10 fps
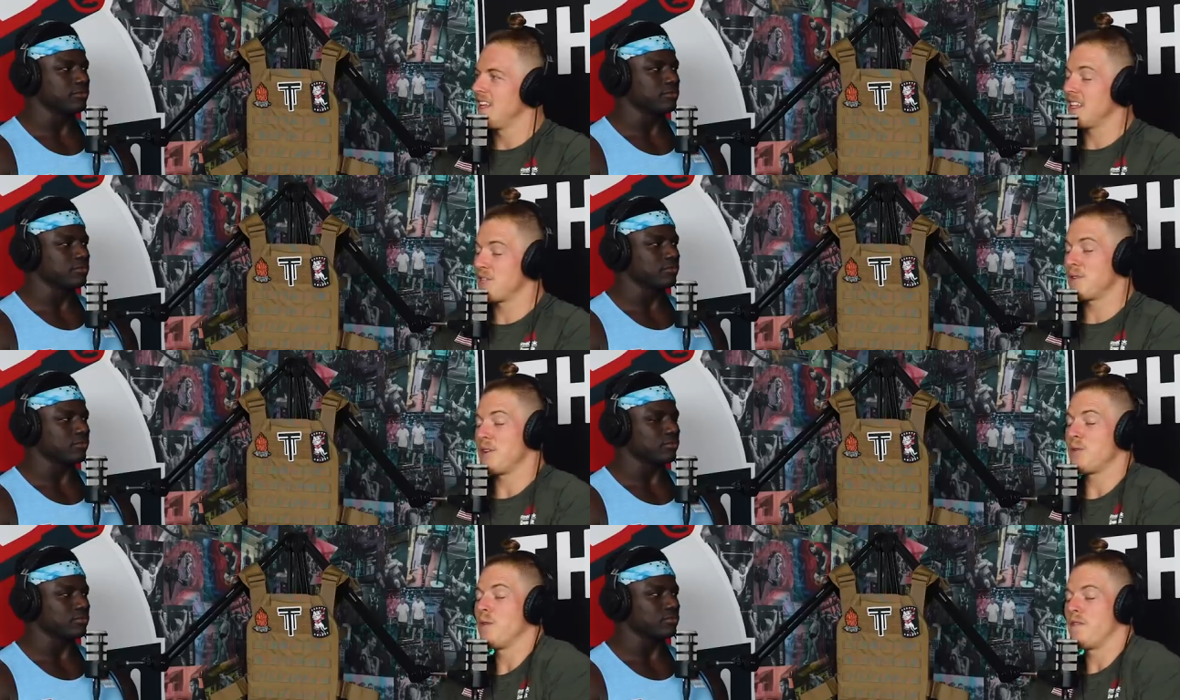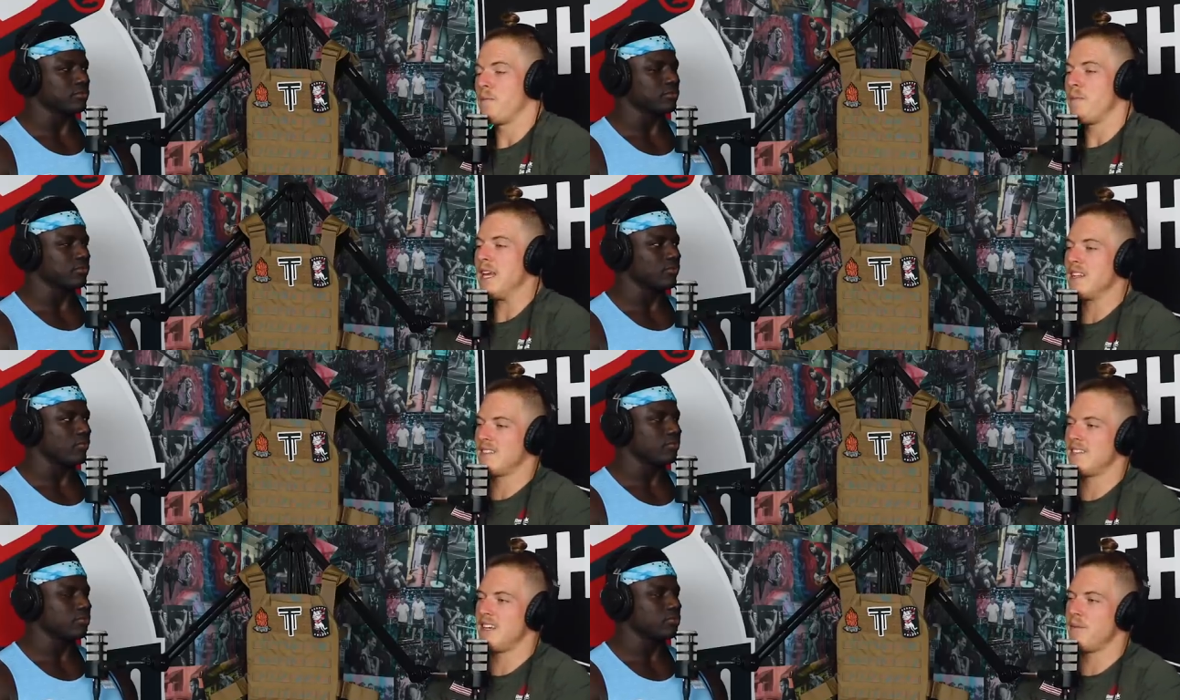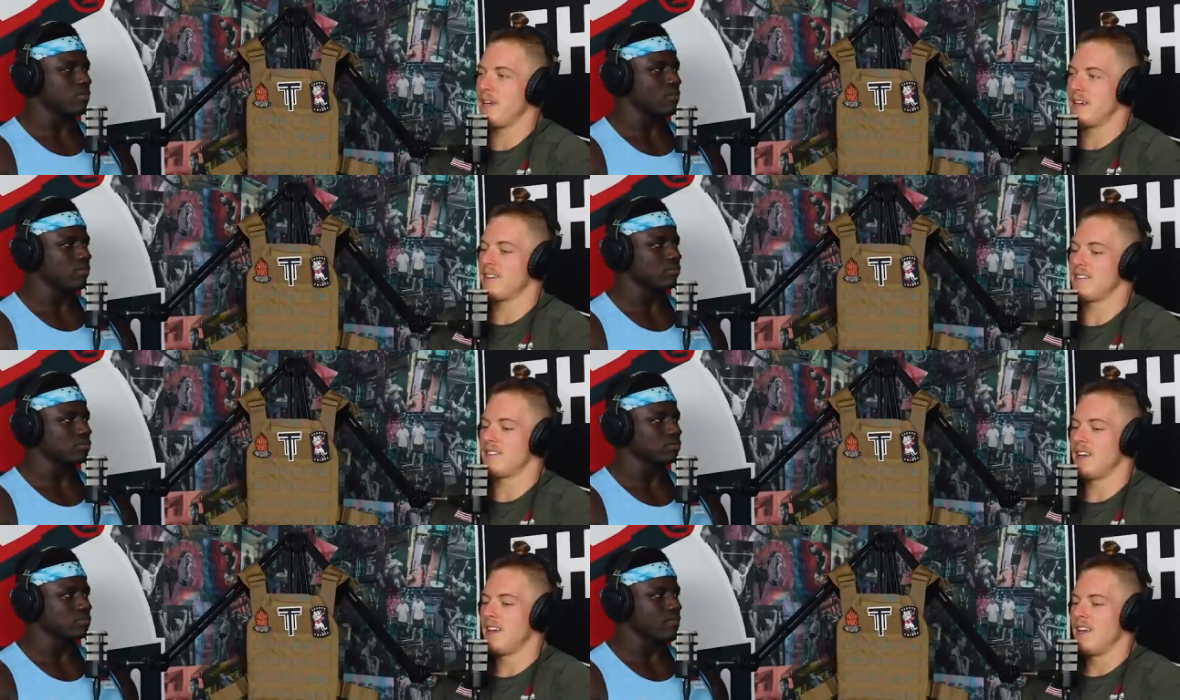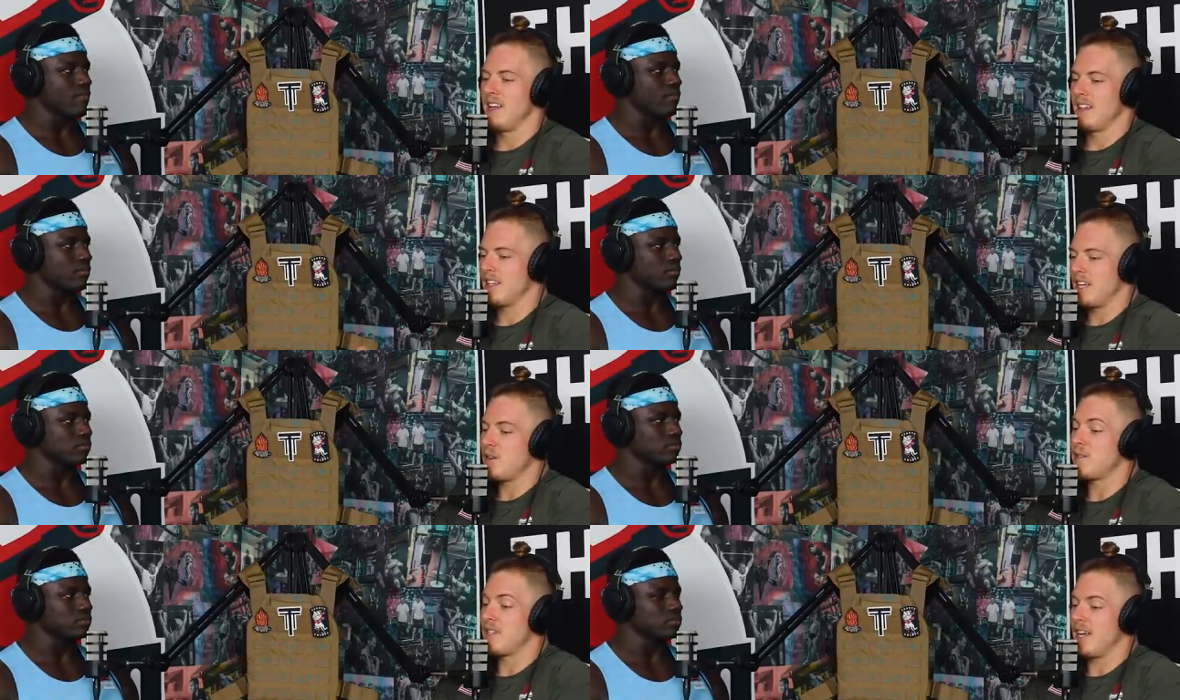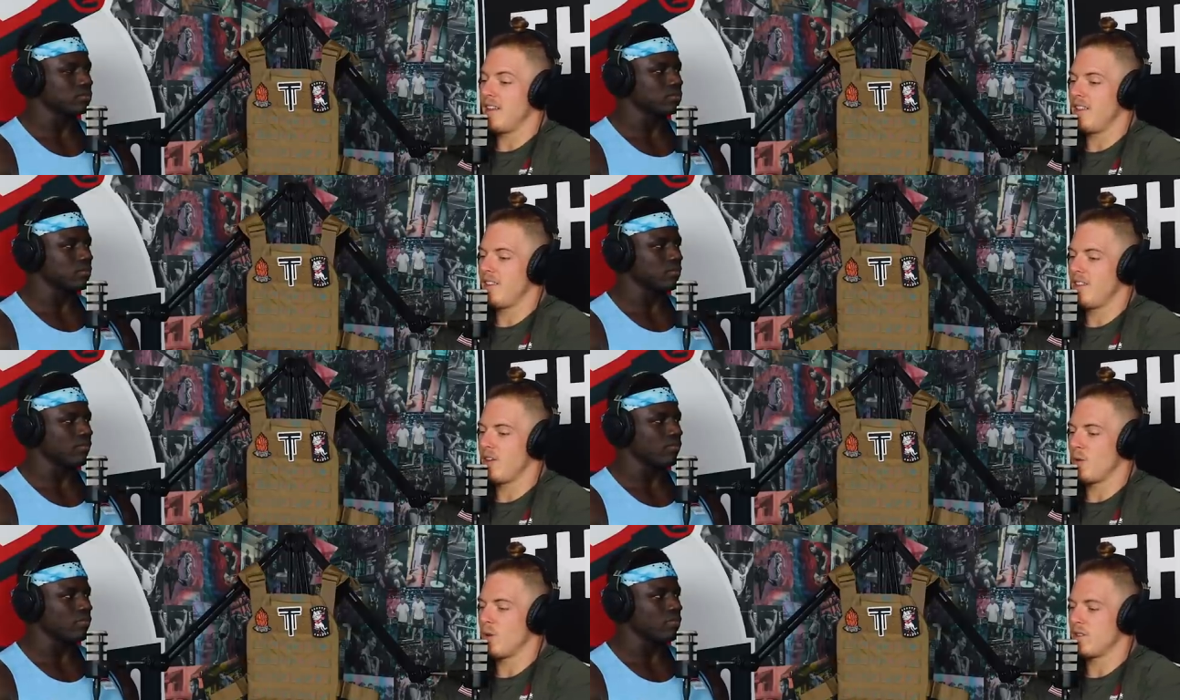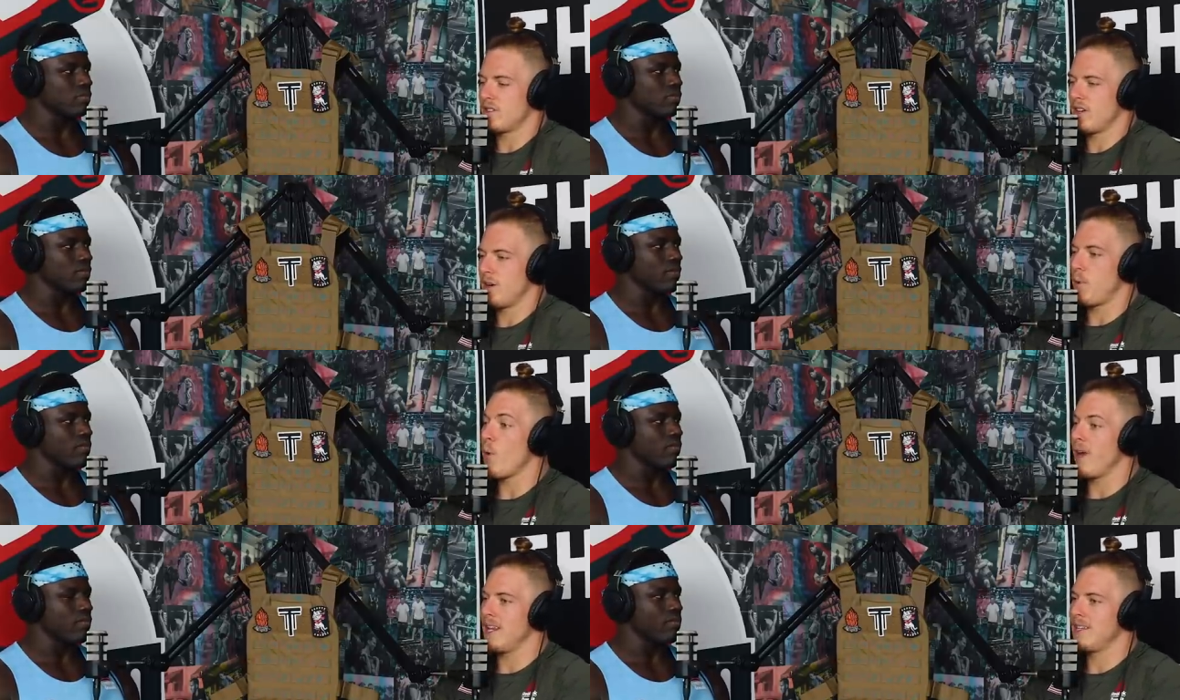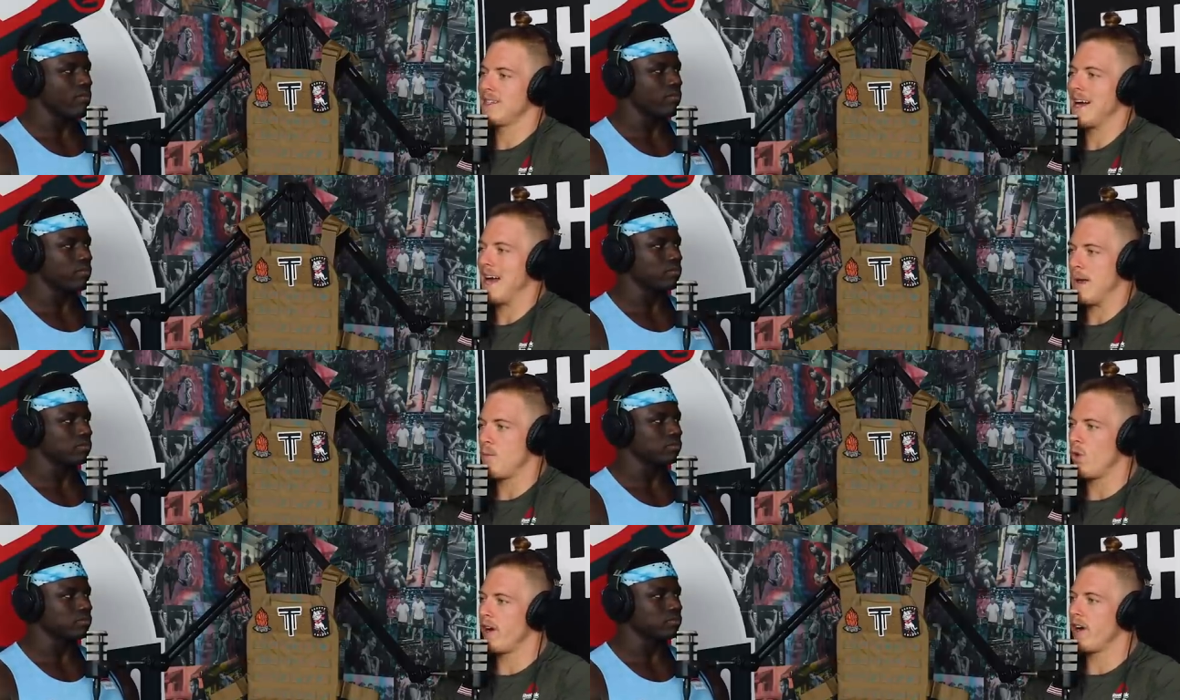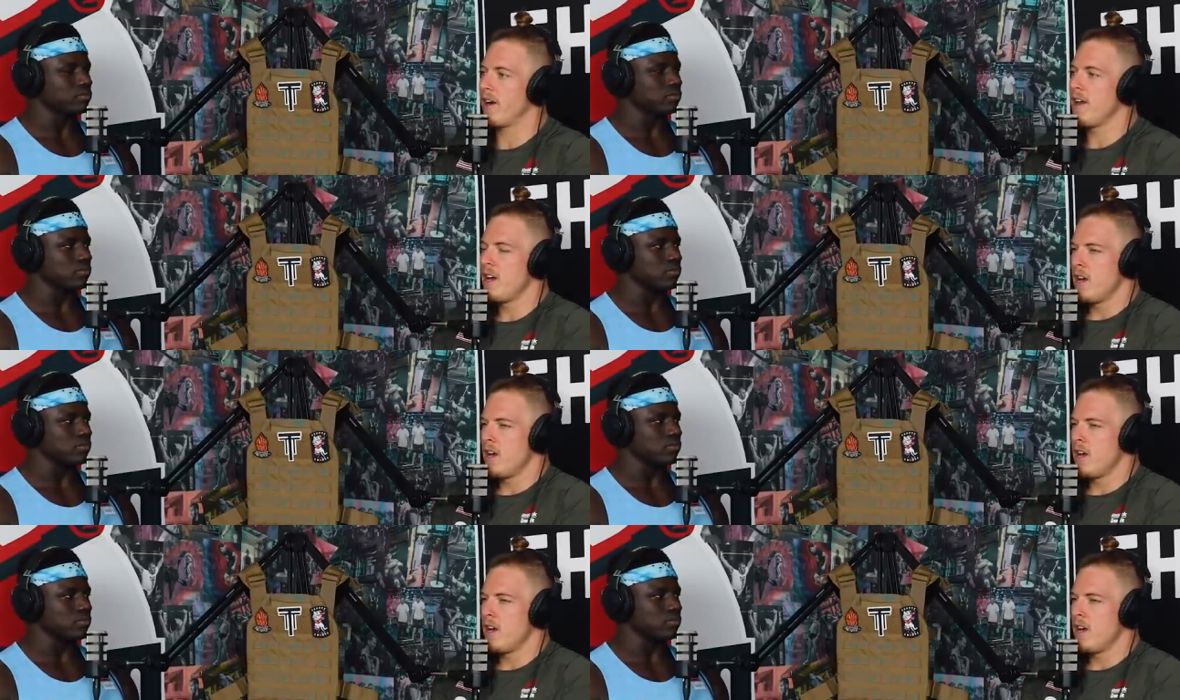Speaker 1: that's really cool for me to see, because like you said, there was a point in time where